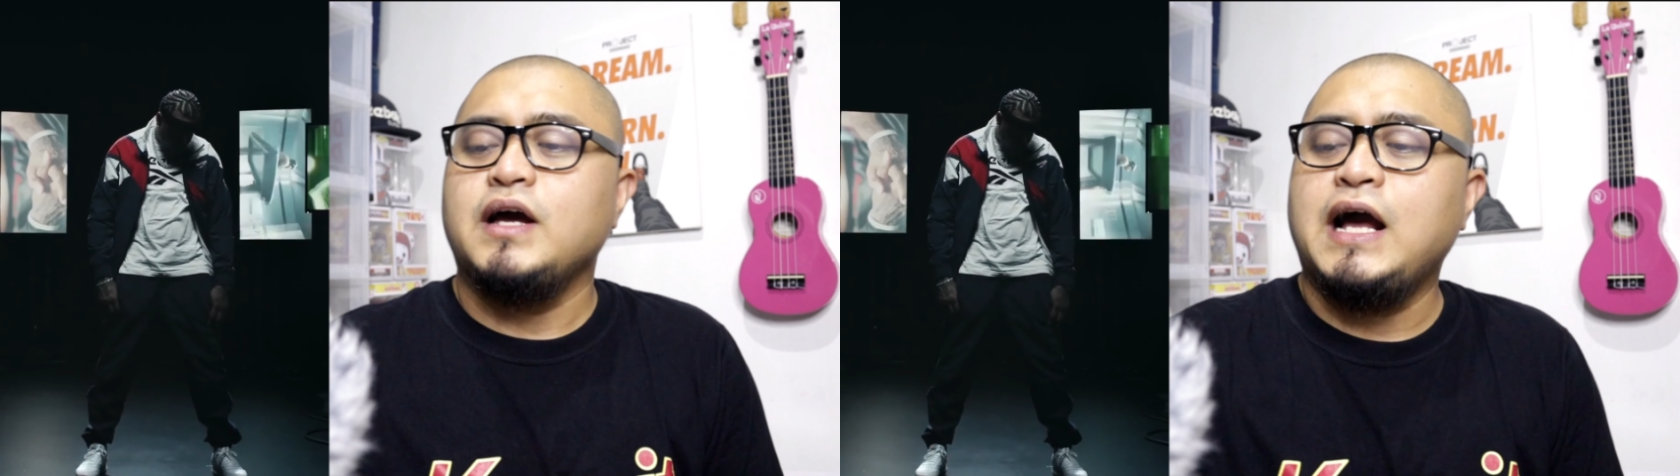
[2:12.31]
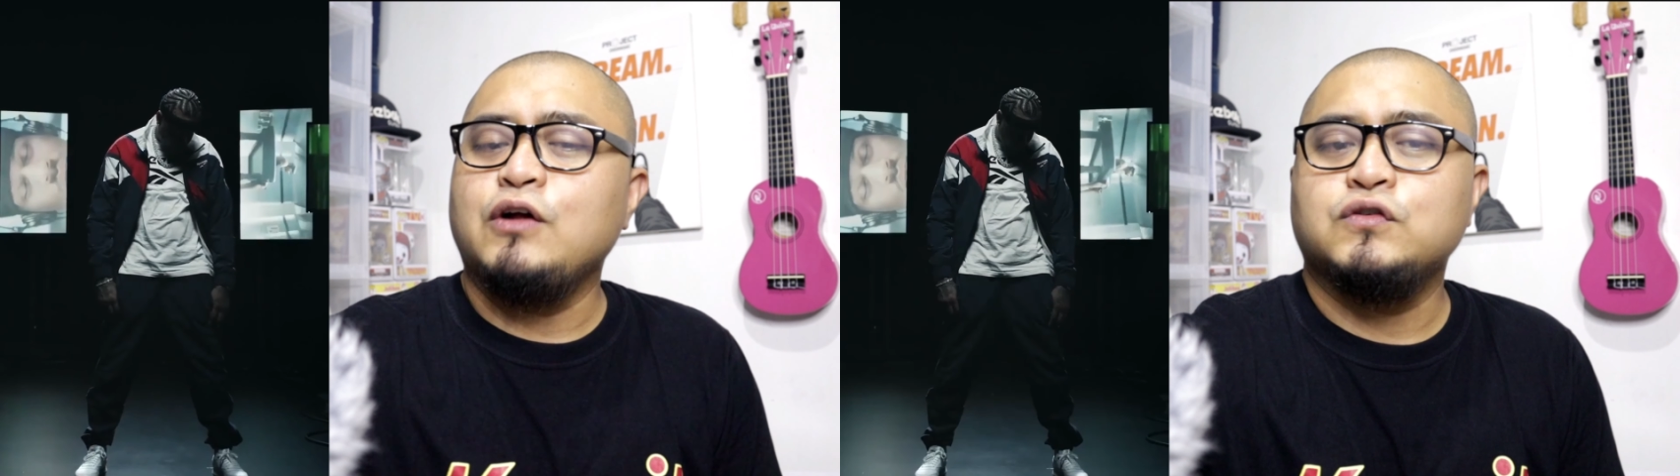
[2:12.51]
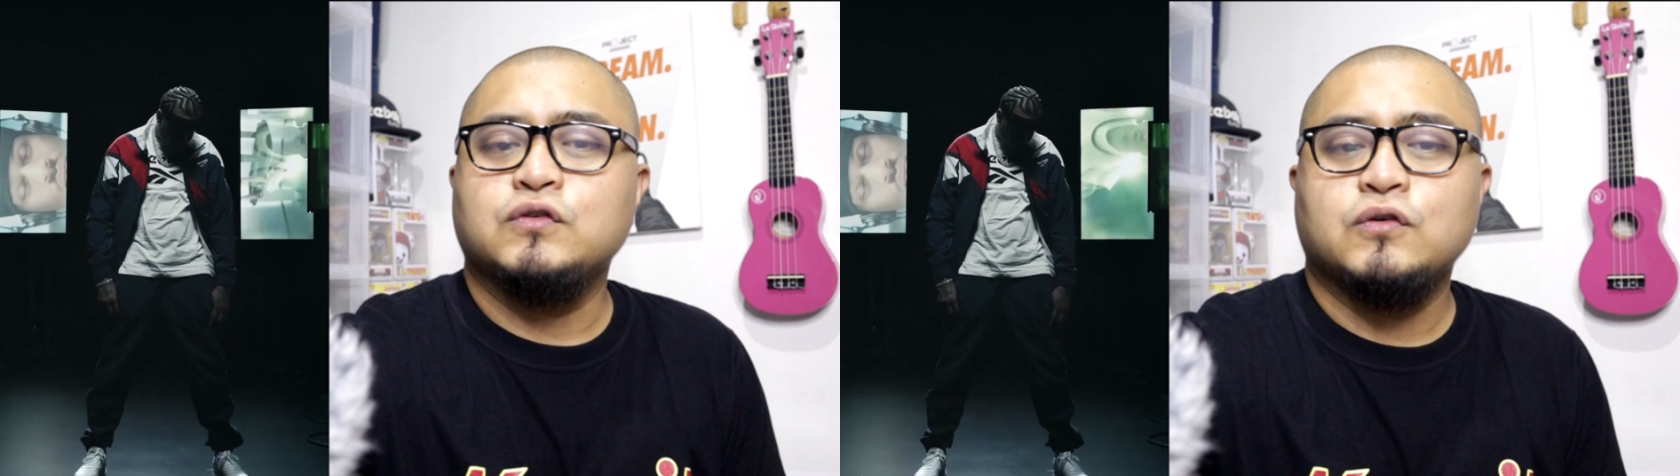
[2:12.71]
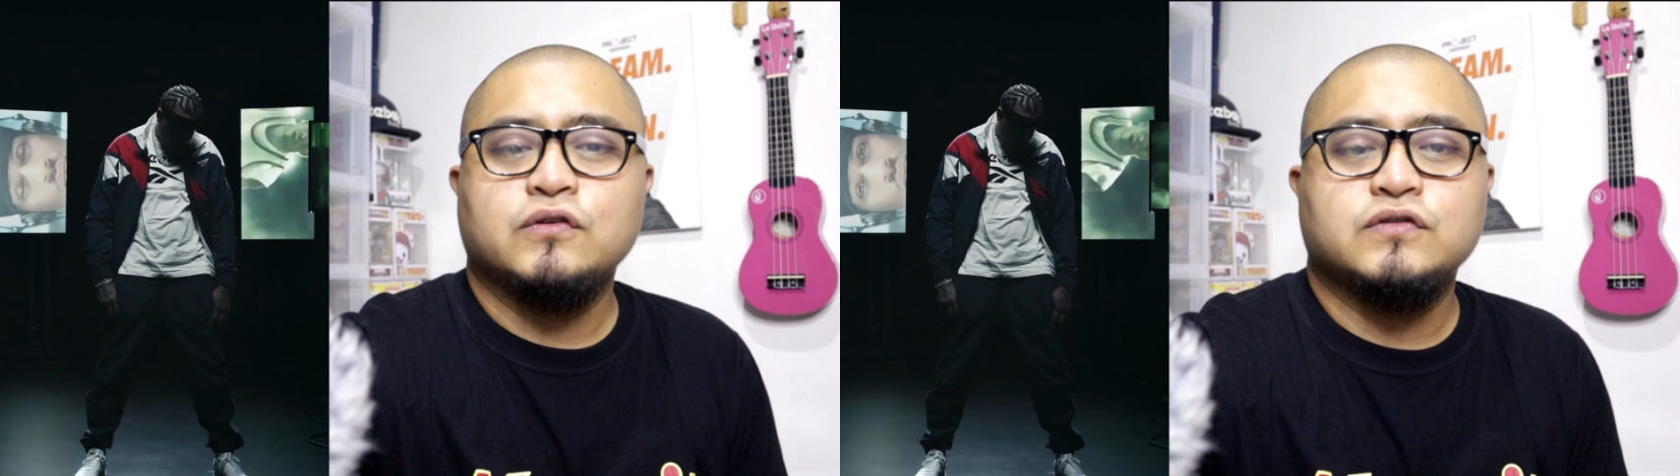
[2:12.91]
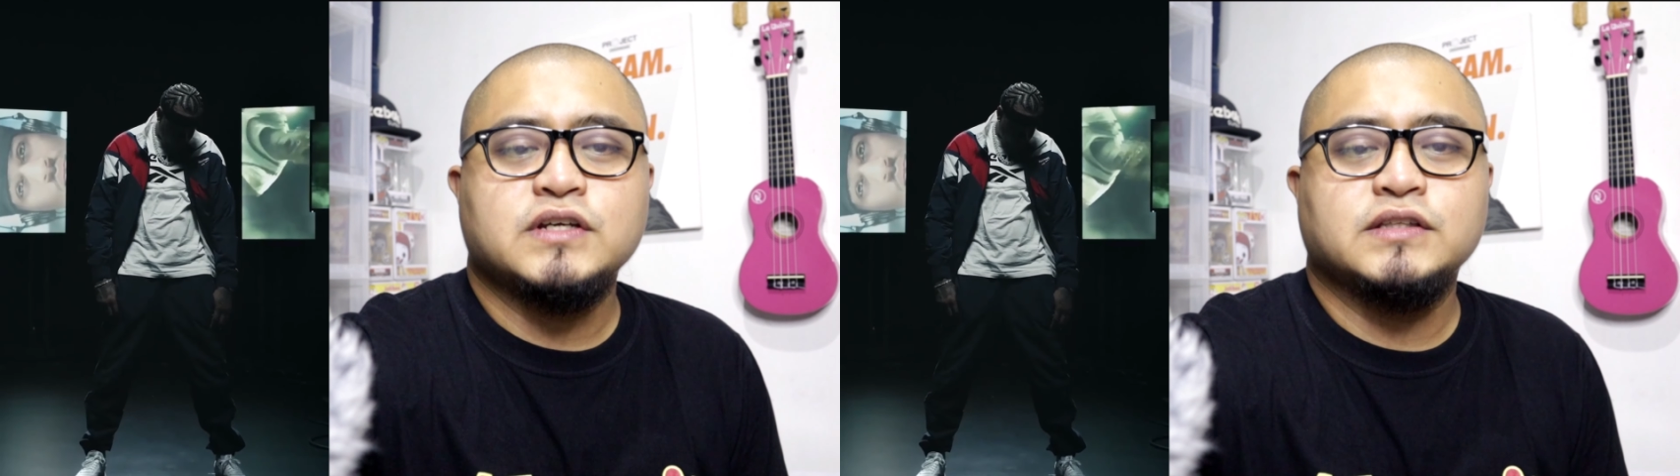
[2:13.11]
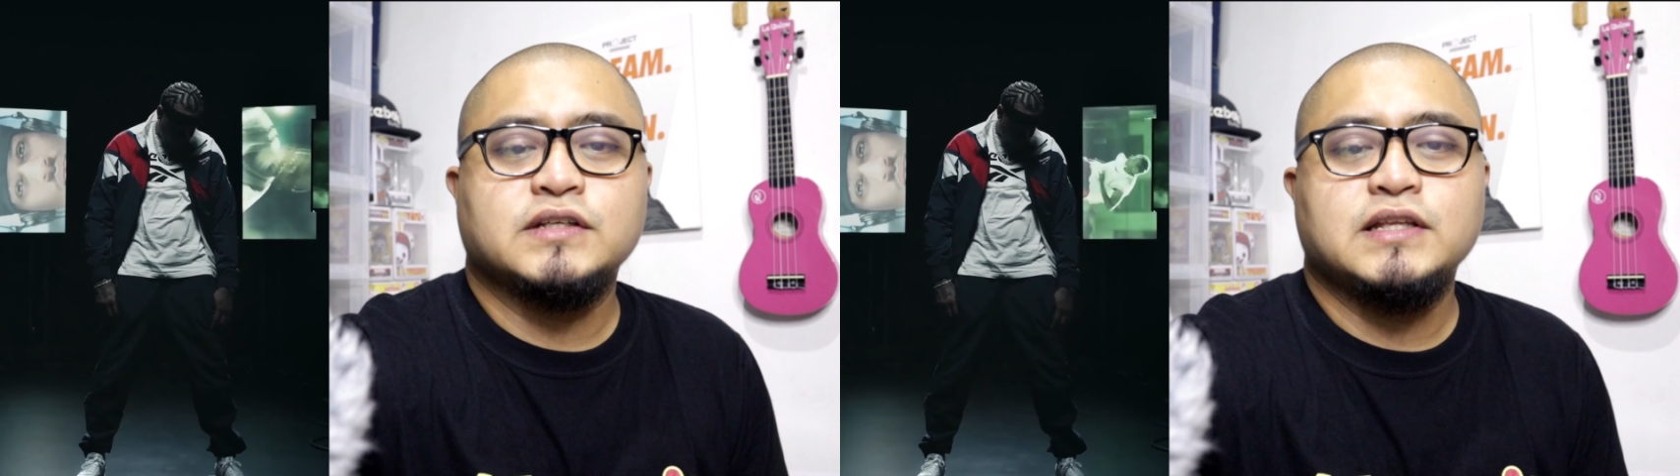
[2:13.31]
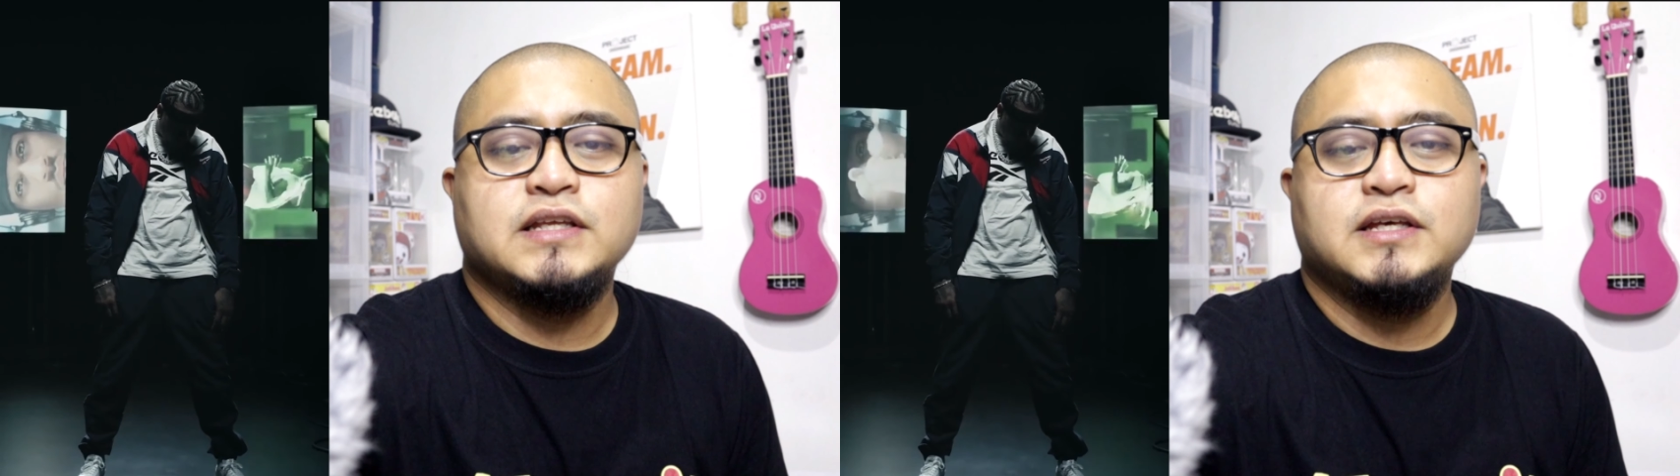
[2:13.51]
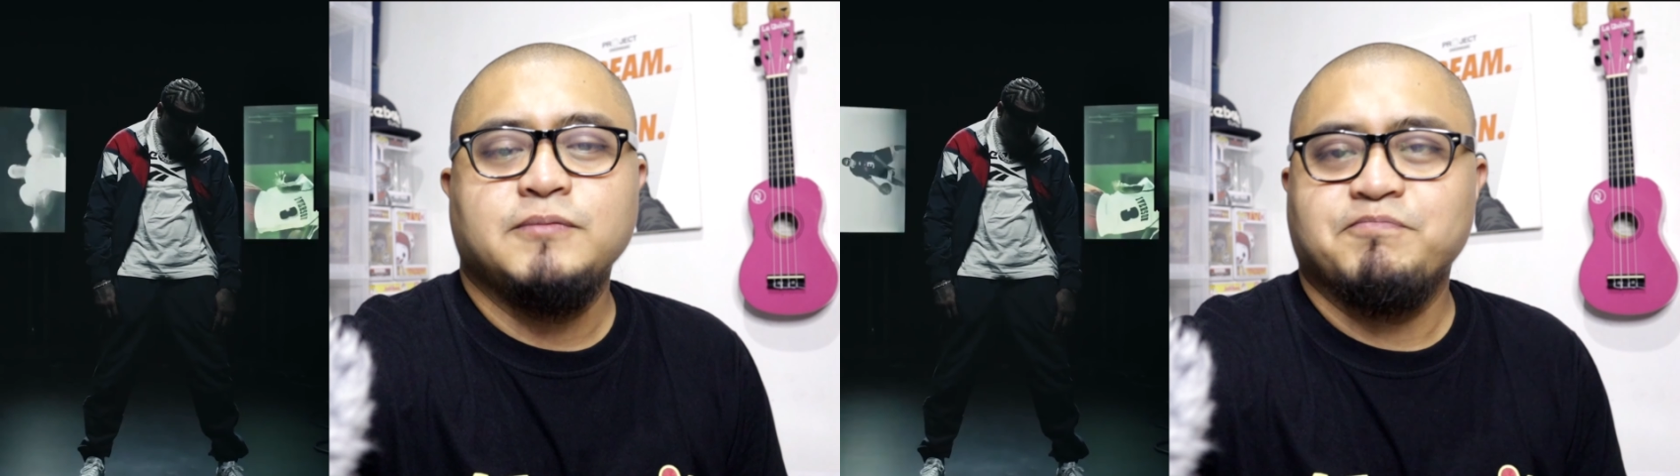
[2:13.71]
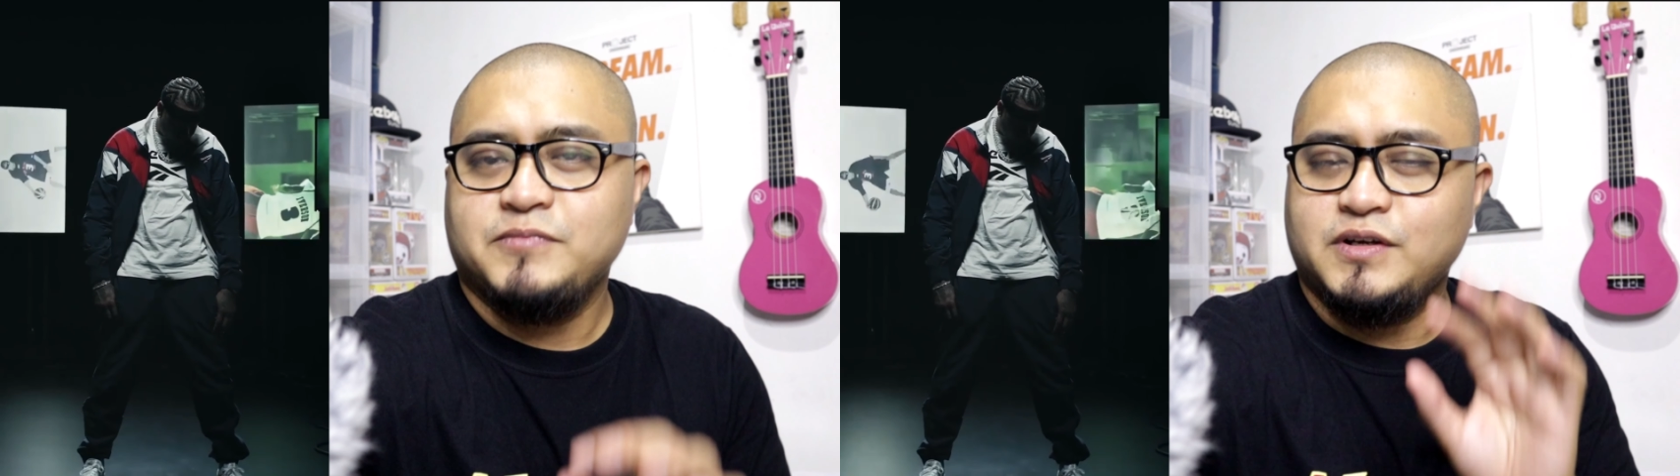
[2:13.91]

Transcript: Outsoles, generally